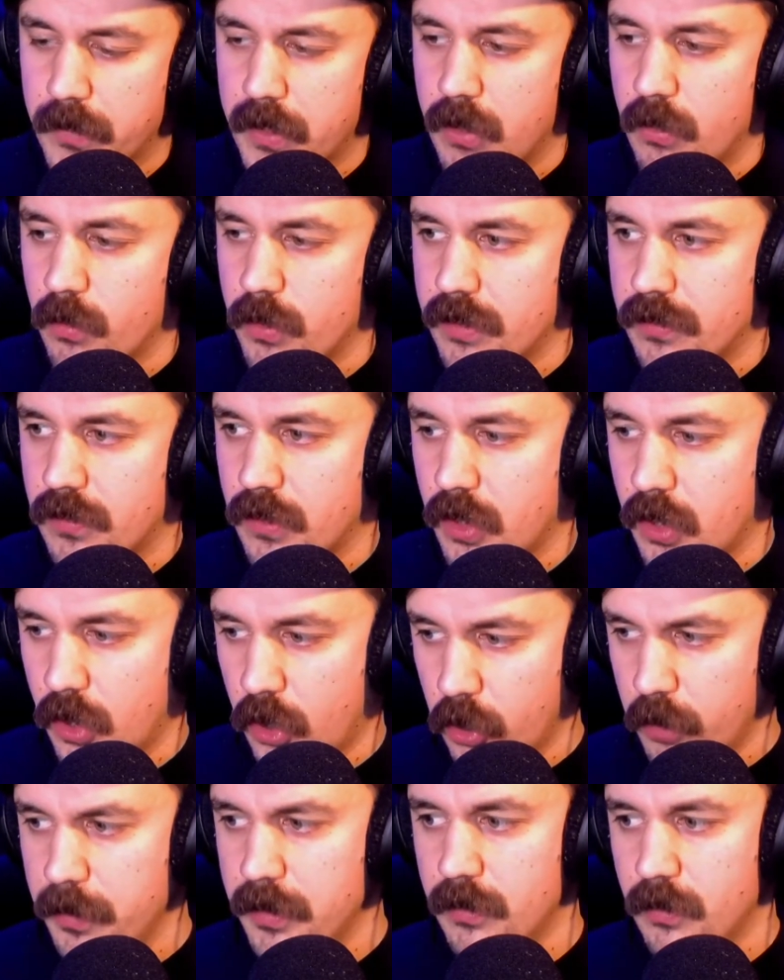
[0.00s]
With
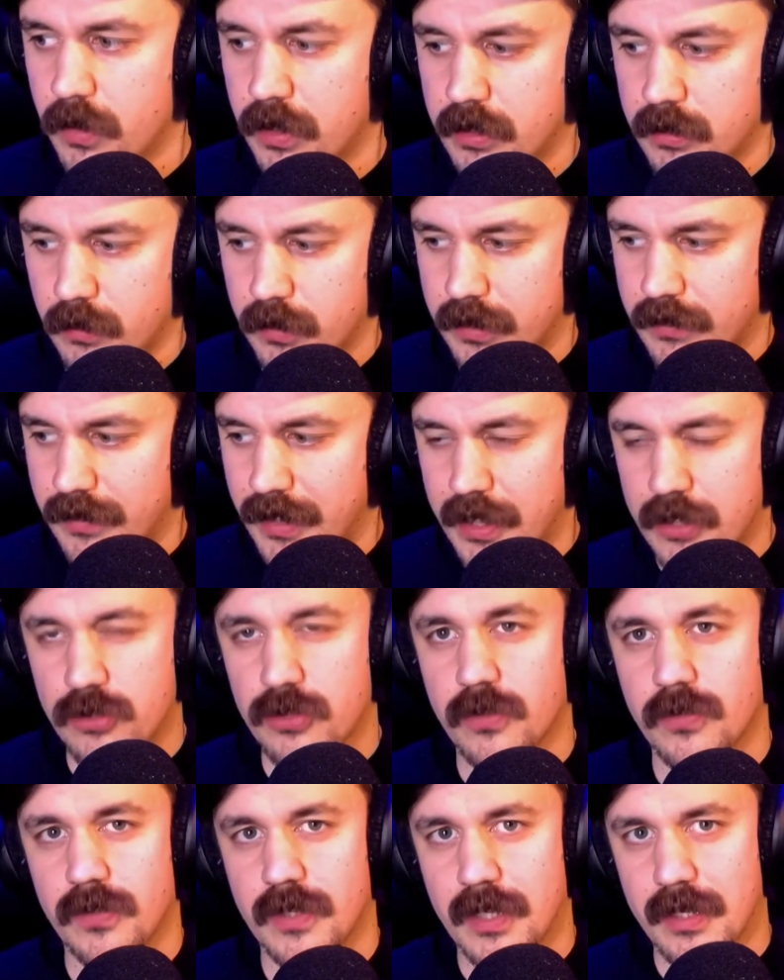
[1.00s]
Obi-Wan, what's
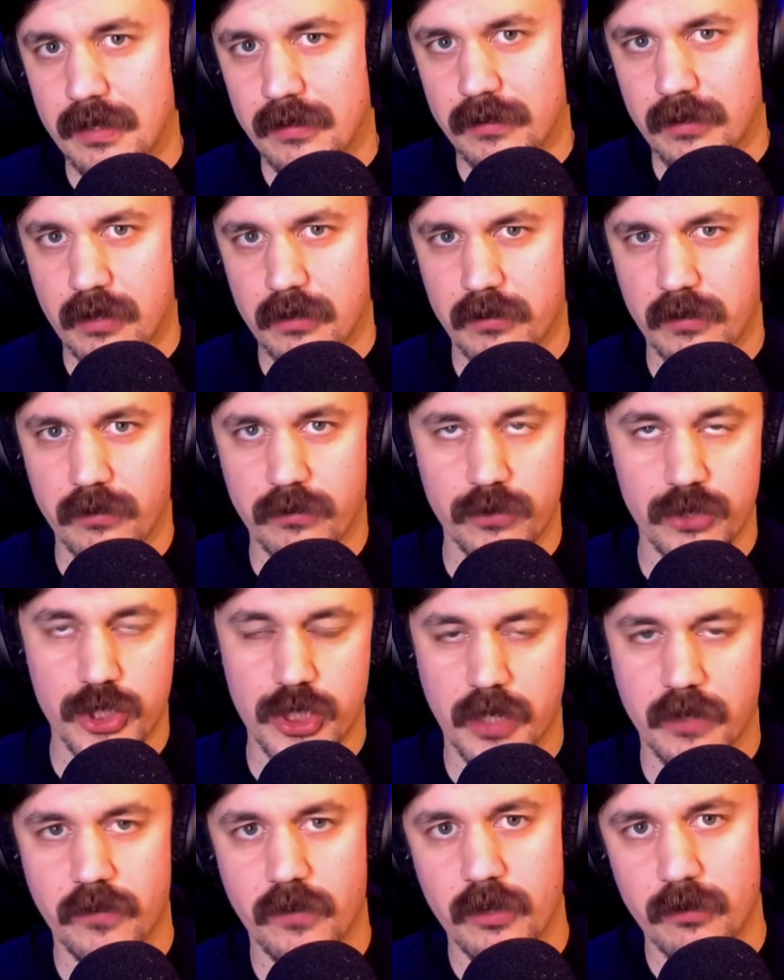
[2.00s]
interesting is there's this
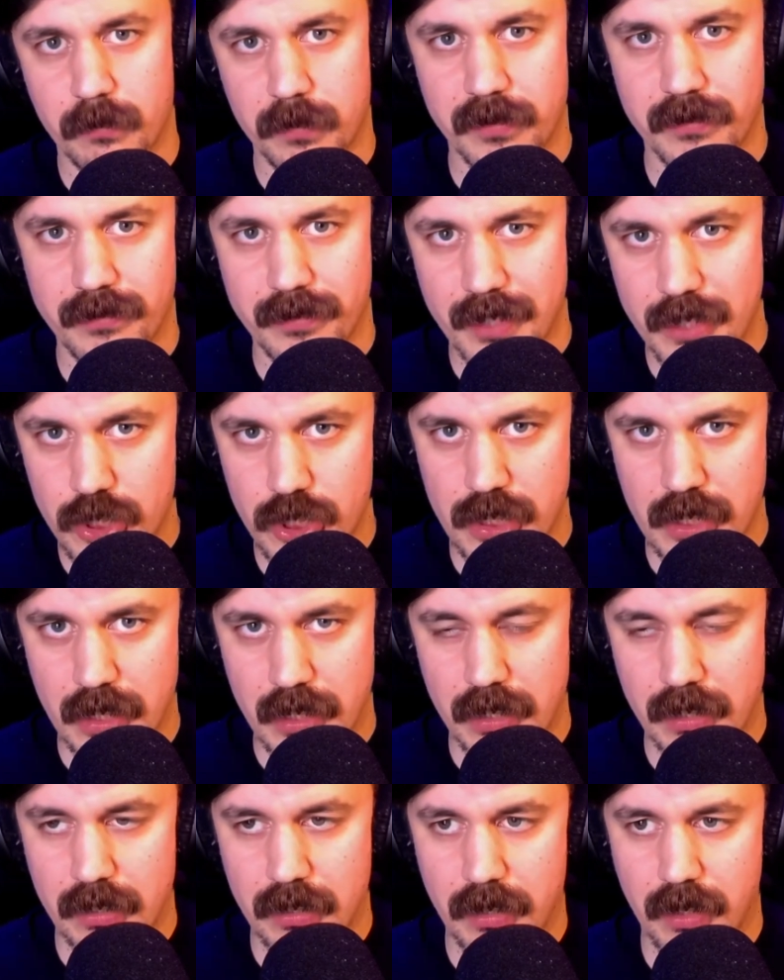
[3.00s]

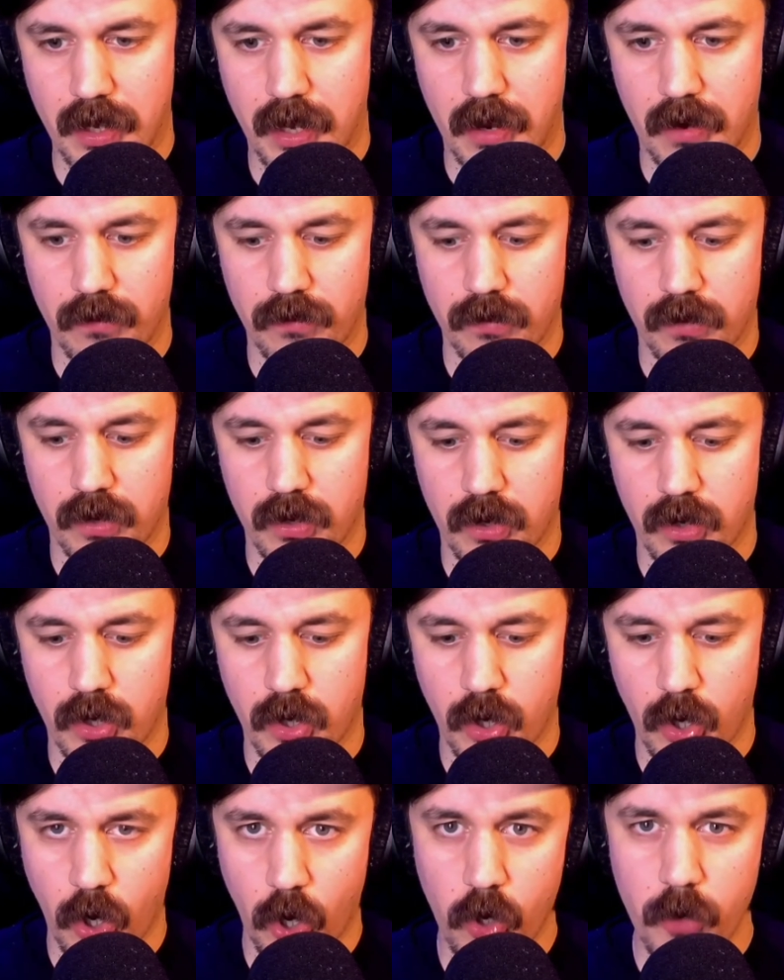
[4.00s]
juxtaposition of
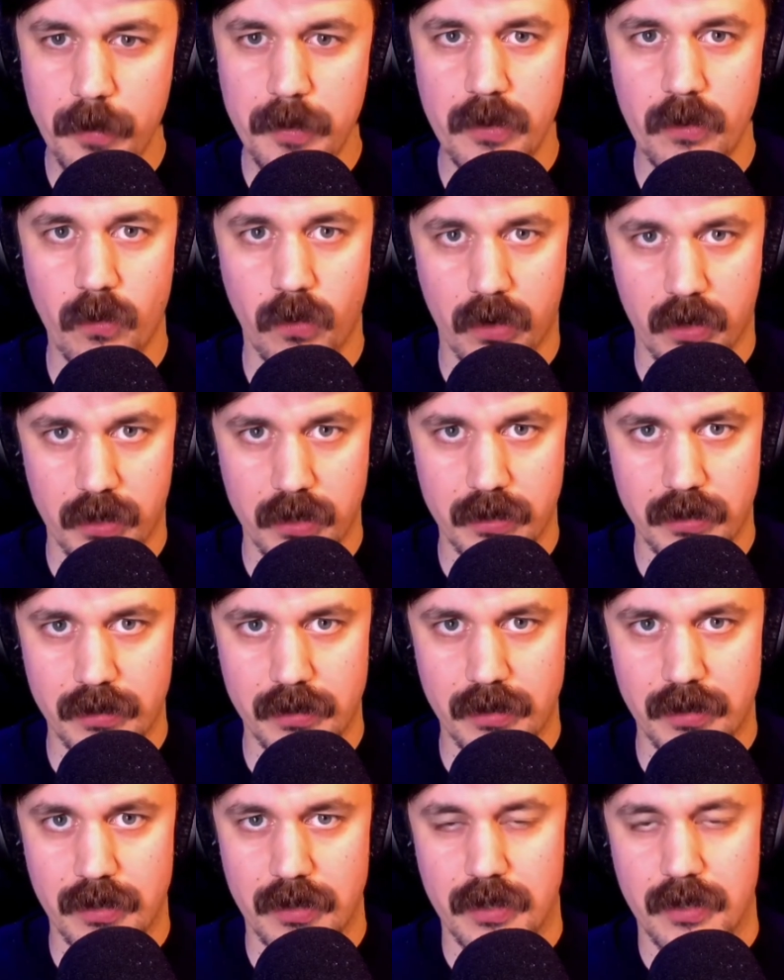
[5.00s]

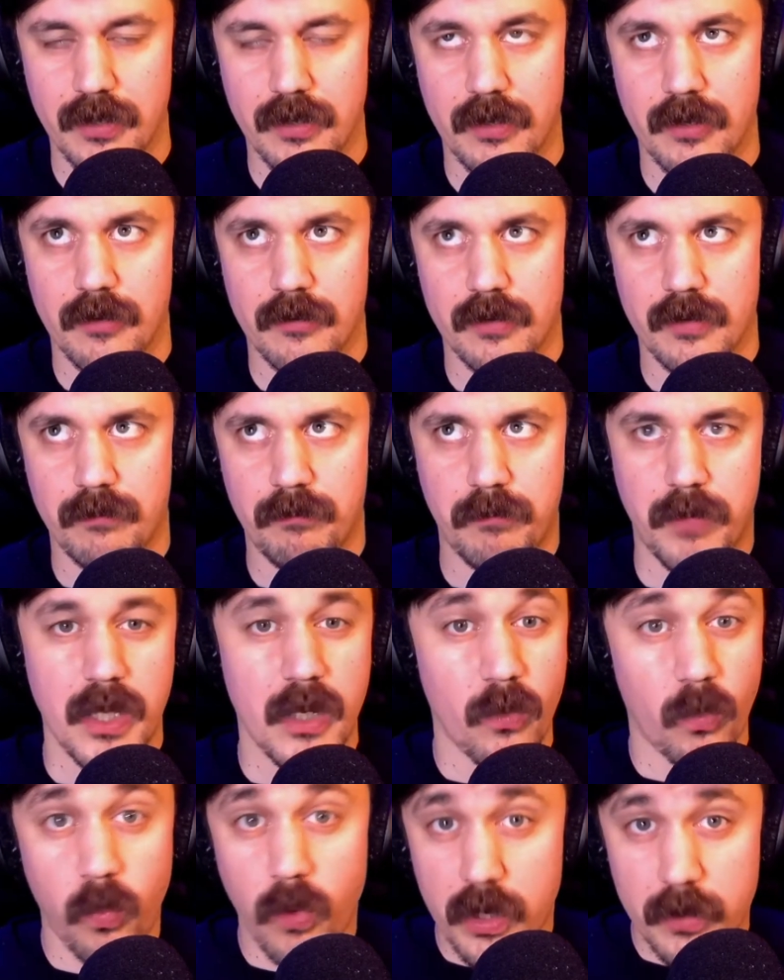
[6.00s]
Obi-Wan
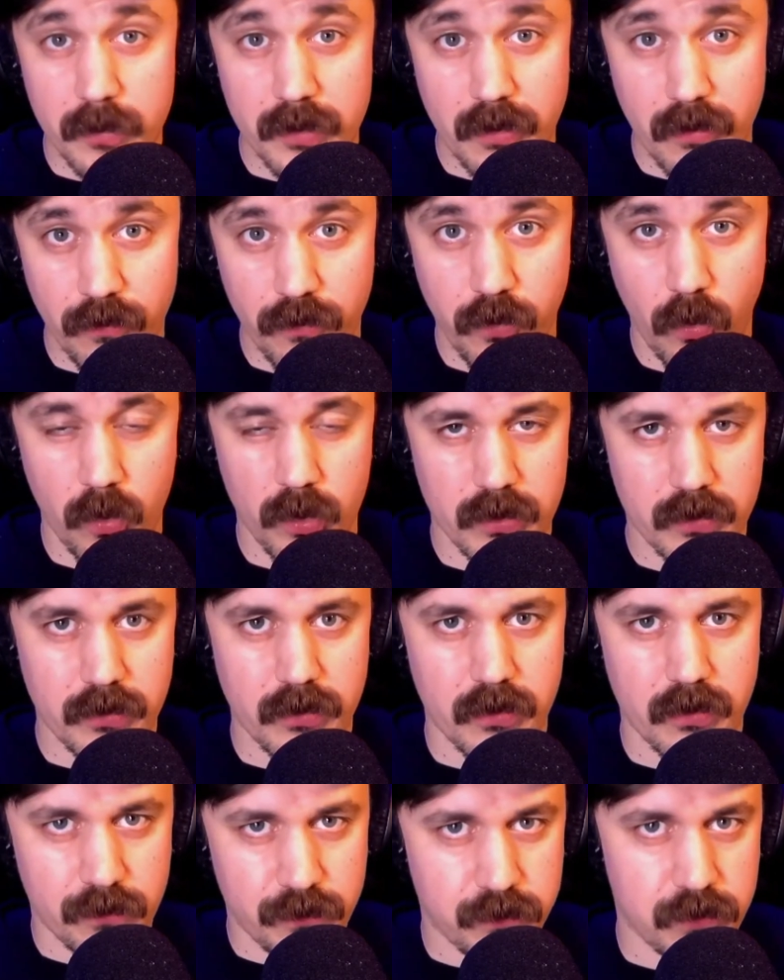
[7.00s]
being one with the
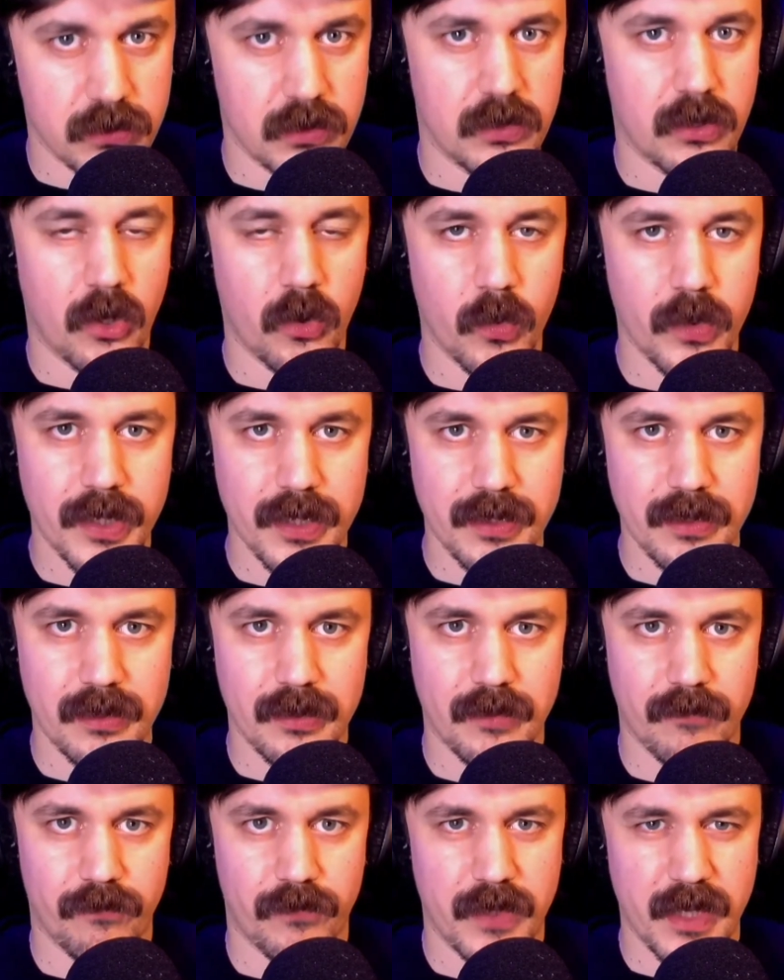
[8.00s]
Force, flowing
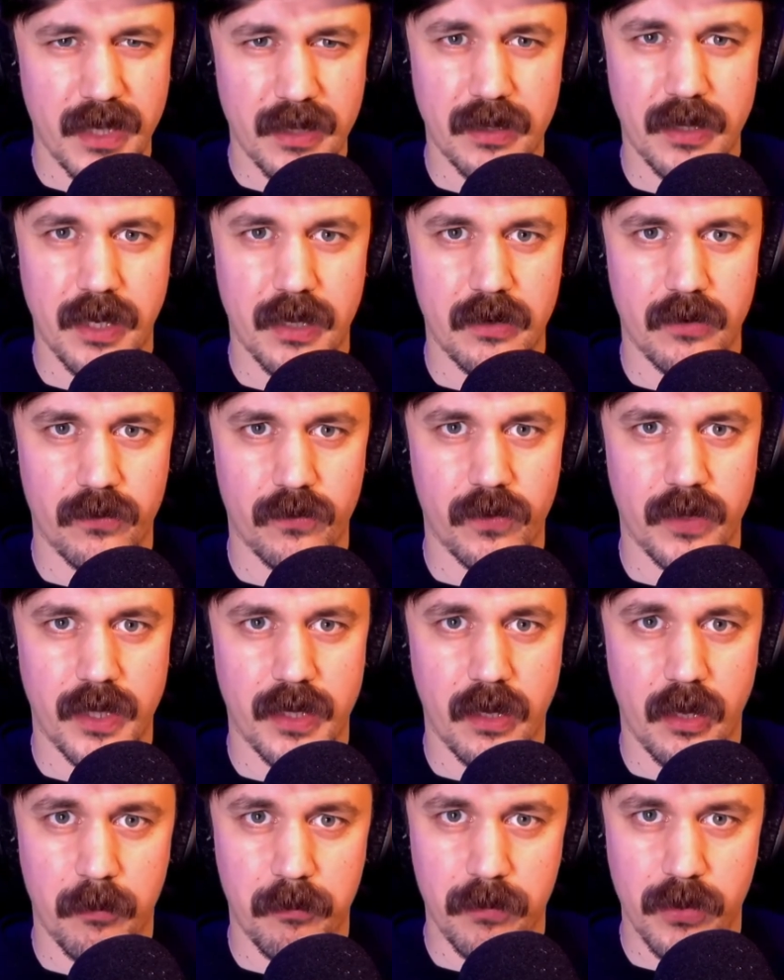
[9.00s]
in kind of
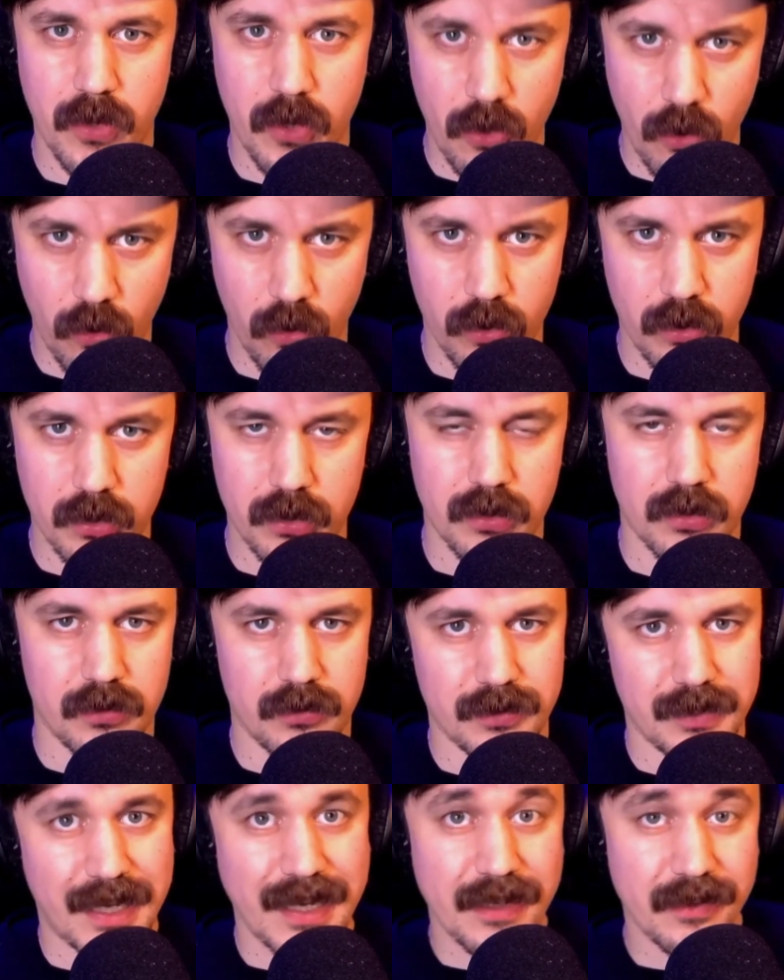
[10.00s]
like a pure
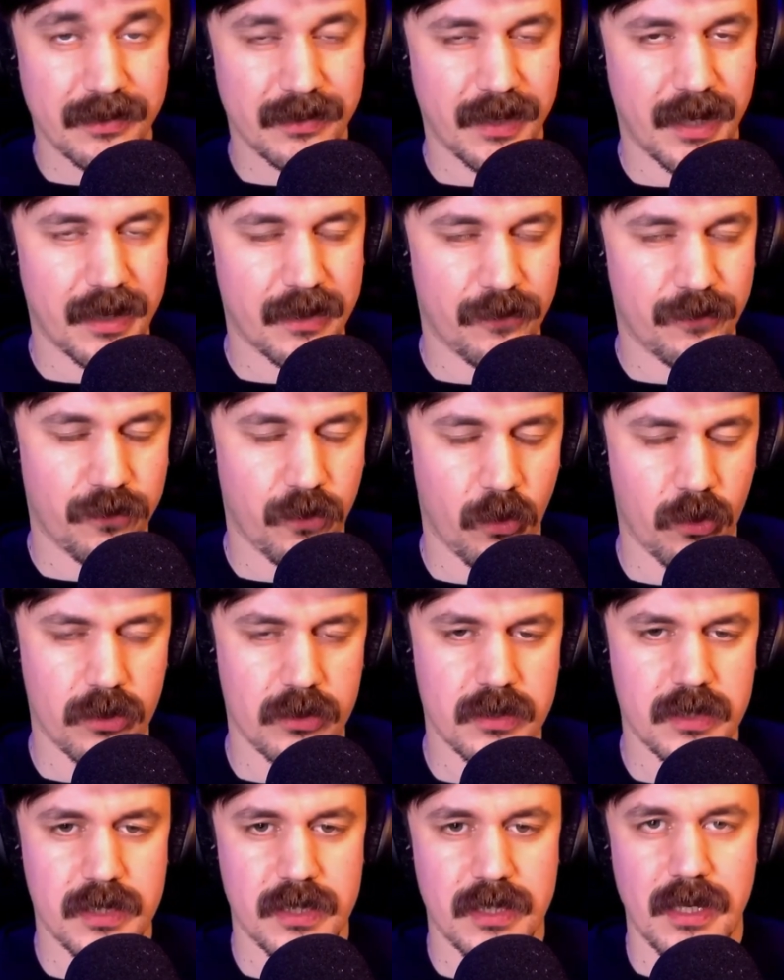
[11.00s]
light side
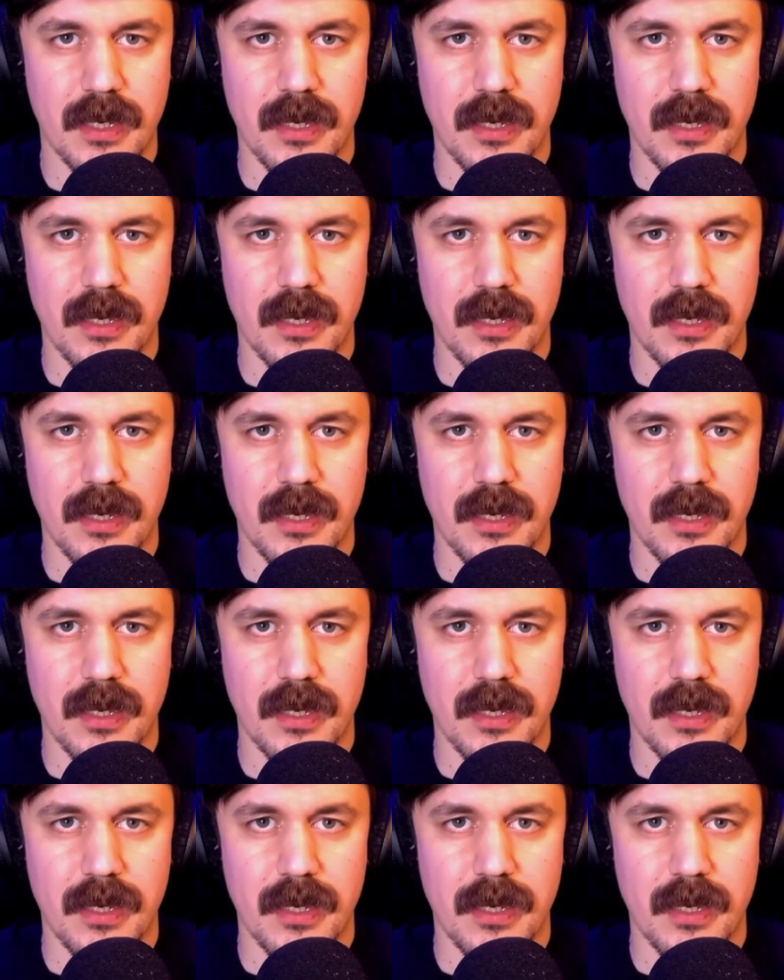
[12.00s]
Force,